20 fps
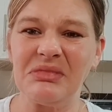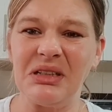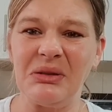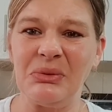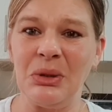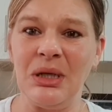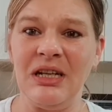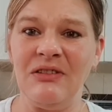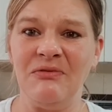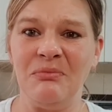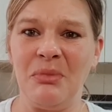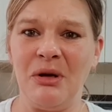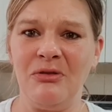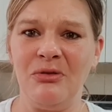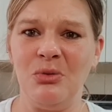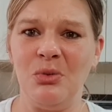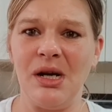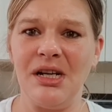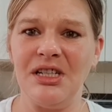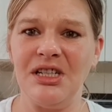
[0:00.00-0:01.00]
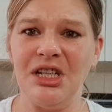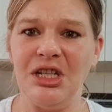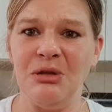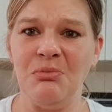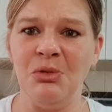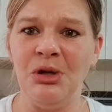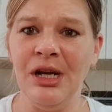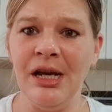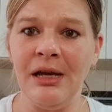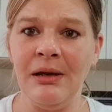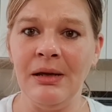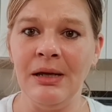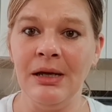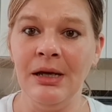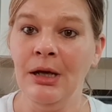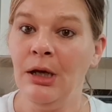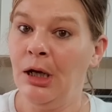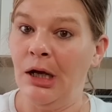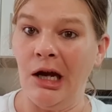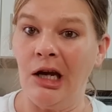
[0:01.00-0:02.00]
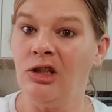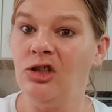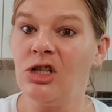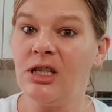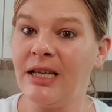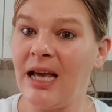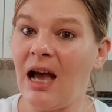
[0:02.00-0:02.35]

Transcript: I wouldn't even bother wasting your money. I'd just